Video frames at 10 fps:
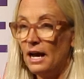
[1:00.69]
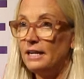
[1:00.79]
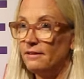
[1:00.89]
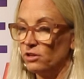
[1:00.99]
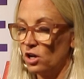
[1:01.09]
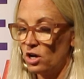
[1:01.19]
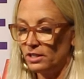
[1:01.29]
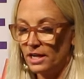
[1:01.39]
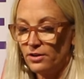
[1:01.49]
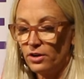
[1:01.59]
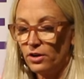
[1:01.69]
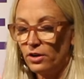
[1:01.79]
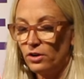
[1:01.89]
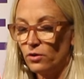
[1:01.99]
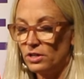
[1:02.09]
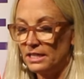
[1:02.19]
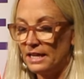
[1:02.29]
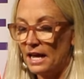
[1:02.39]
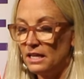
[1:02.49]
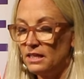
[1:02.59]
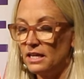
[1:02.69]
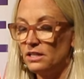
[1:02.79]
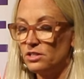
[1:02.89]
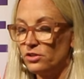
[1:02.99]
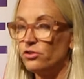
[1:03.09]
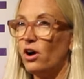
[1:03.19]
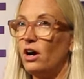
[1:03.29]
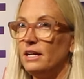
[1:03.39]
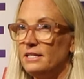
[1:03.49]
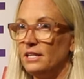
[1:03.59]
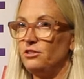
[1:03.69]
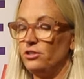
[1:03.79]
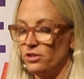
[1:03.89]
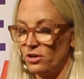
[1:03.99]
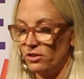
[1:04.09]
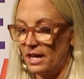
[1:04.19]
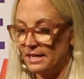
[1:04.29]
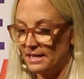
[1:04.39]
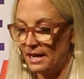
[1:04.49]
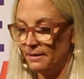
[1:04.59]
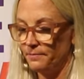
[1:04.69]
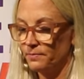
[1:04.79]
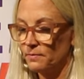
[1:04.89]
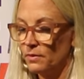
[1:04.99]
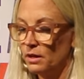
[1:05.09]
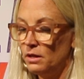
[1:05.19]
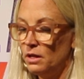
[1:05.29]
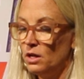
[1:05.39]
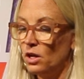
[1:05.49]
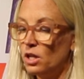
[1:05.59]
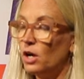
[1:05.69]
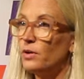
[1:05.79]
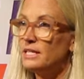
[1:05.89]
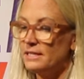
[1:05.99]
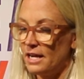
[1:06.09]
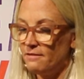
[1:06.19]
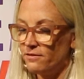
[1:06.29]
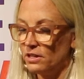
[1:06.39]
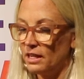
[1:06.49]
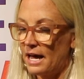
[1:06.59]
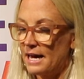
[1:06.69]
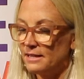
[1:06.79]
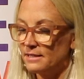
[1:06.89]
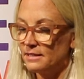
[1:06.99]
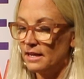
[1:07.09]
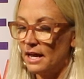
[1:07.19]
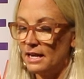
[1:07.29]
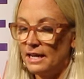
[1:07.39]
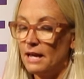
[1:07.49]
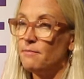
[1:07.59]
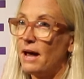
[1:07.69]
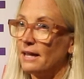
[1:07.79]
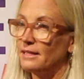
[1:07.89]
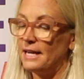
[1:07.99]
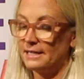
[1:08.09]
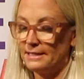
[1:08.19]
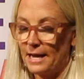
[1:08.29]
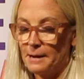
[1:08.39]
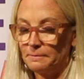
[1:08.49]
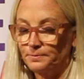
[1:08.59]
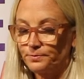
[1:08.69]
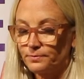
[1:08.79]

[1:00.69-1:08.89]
I never called on her or did anything to draw attention to her that day. Chloe stayed for class and came back the next day.